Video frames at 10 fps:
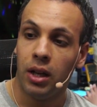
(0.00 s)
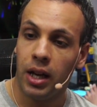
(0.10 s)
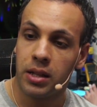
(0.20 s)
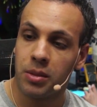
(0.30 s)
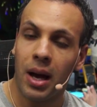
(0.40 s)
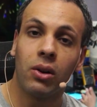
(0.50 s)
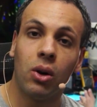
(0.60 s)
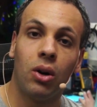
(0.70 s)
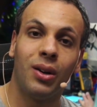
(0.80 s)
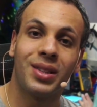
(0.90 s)
and some
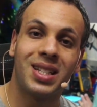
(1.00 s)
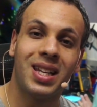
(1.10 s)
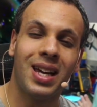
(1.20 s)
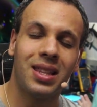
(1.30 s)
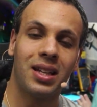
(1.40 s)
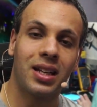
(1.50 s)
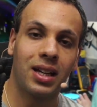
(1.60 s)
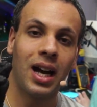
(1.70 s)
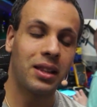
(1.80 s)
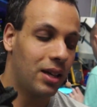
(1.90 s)
alcohol the day that it
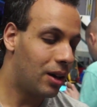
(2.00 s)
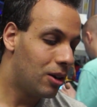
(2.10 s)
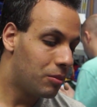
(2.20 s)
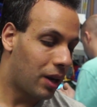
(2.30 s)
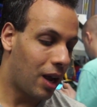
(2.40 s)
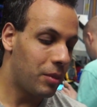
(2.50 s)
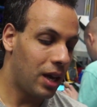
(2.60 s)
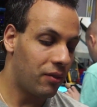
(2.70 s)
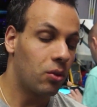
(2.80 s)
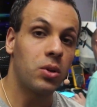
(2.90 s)
got there. But I may
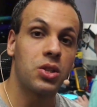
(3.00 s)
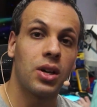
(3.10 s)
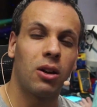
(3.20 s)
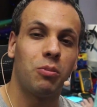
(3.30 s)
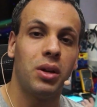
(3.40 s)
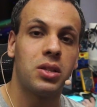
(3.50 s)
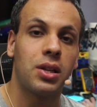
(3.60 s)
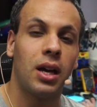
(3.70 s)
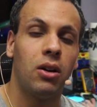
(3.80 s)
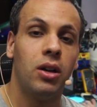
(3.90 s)
have to resolder pins
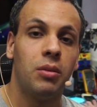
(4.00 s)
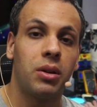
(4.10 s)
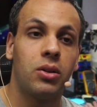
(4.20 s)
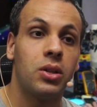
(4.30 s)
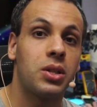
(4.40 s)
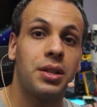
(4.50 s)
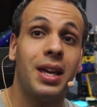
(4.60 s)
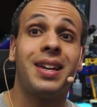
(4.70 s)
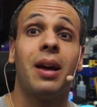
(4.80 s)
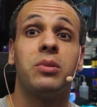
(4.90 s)
now because
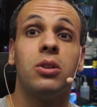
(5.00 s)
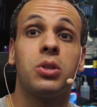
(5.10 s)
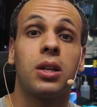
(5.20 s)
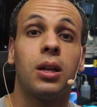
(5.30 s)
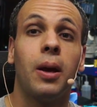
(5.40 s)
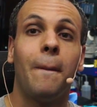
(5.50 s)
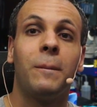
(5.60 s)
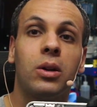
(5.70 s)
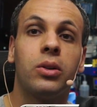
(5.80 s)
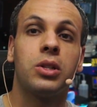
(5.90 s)
they kept using it
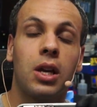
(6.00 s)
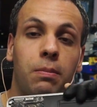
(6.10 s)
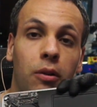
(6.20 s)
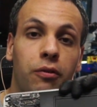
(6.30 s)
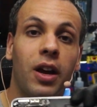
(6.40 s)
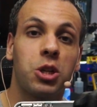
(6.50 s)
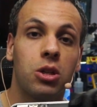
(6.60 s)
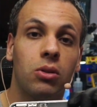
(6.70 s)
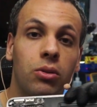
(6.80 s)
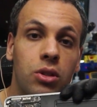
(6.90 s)
because a
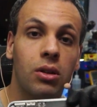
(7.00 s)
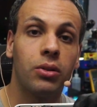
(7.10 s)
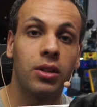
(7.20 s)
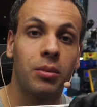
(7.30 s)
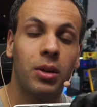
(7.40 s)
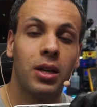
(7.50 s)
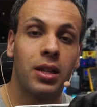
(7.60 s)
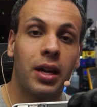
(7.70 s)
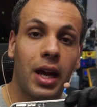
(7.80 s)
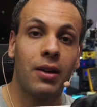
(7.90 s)
professional told them
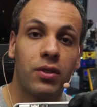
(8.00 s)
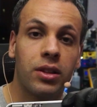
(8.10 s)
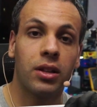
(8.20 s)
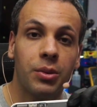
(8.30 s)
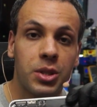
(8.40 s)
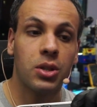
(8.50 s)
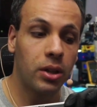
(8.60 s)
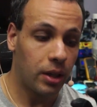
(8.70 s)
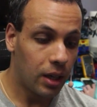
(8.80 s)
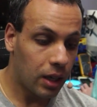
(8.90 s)
that everything was
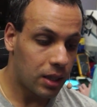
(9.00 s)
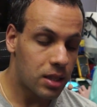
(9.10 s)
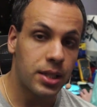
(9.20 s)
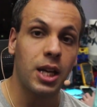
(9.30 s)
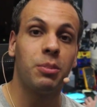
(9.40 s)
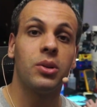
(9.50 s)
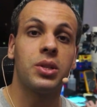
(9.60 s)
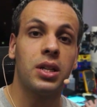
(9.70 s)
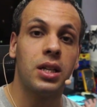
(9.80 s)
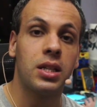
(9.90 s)
good. And Staples
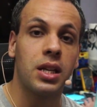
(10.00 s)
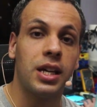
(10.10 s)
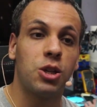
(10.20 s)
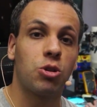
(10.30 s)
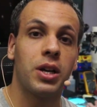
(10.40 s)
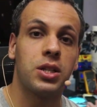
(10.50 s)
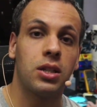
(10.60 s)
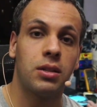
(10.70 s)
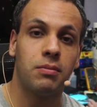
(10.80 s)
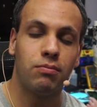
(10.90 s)
is a
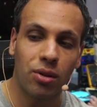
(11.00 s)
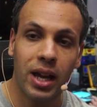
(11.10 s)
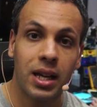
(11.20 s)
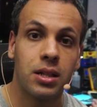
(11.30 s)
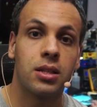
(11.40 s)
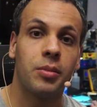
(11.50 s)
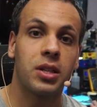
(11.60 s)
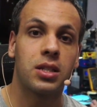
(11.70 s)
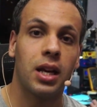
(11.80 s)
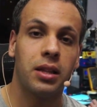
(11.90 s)
trusted brand to some
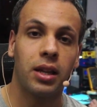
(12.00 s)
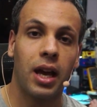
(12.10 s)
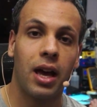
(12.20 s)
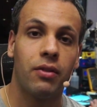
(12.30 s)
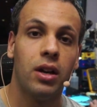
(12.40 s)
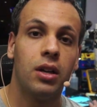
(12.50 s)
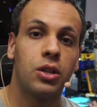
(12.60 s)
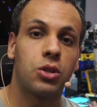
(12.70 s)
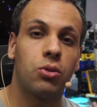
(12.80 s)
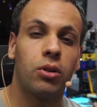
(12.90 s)
extent. They have
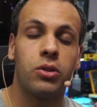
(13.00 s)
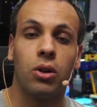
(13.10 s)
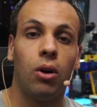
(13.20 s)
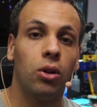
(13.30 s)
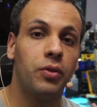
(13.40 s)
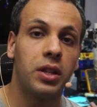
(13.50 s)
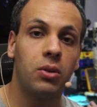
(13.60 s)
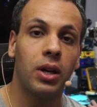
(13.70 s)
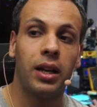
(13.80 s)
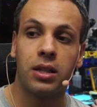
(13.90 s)
stores all over the
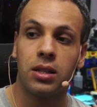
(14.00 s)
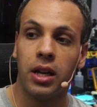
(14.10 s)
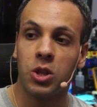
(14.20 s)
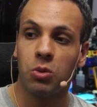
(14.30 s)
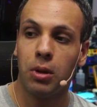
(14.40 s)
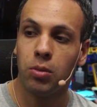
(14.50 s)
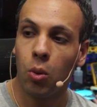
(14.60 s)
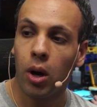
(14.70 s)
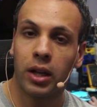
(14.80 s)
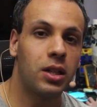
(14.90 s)
United States. When people
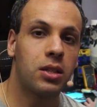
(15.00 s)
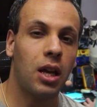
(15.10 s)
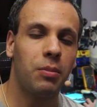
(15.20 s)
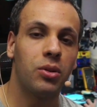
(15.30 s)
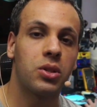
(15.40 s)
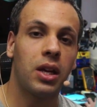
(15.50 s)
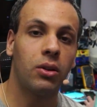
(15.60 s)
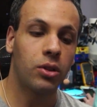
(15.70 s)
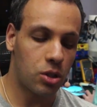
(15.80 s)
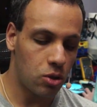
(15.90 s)
walk into Staples, they
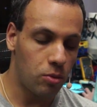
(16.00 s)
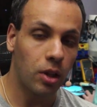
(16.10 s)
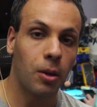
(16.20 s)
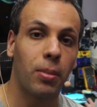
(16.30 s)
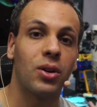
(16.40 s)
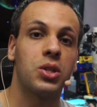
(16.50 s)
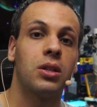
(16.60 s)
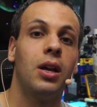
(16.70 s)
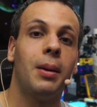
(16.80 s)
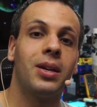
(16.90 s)
don't assume that the person
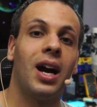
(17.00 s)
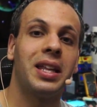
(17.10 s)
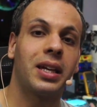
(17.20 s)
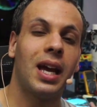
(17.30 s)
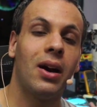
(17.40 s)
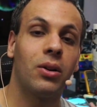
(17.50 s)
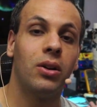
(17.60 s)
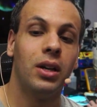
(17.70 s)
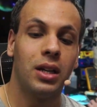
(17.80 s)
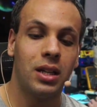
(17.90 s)
behind the counter
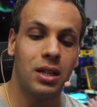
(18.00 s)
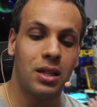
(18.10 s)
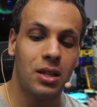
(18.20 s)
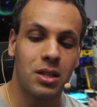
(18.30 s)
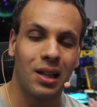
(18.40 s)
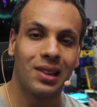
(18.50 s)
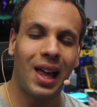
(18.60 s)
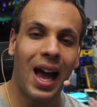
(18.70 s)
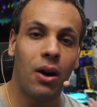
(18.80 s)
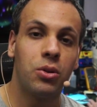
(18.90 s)
is
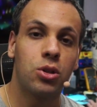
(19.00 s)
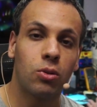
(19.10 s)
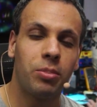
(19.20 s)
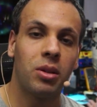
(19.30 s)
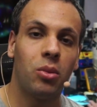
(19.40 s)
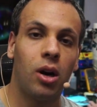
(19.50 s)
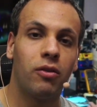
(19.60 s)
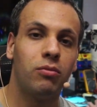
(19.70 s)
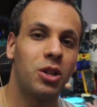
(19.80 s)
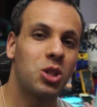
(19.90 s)
allowed to rip them
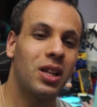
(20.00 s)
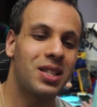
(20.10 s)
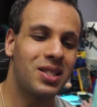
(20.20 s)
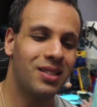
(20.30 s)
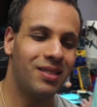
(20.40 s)
off, much less